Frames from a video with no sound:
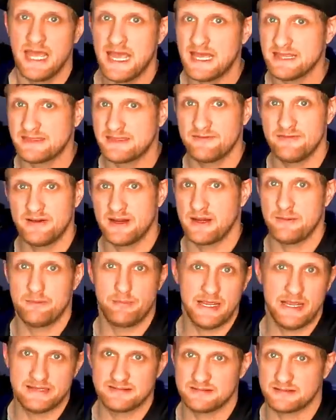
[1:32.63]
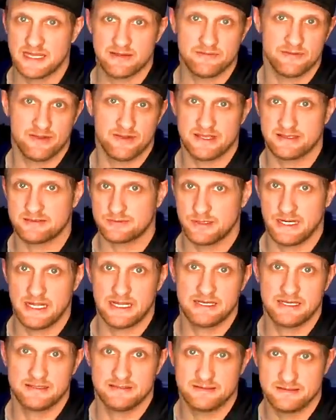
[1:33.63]
At the very base level, that's what I
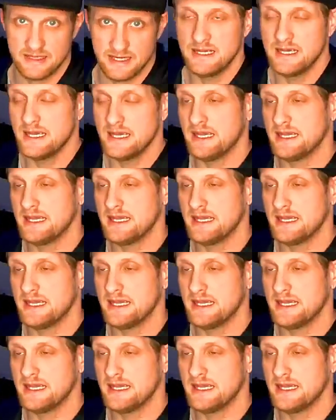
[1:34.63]
can say.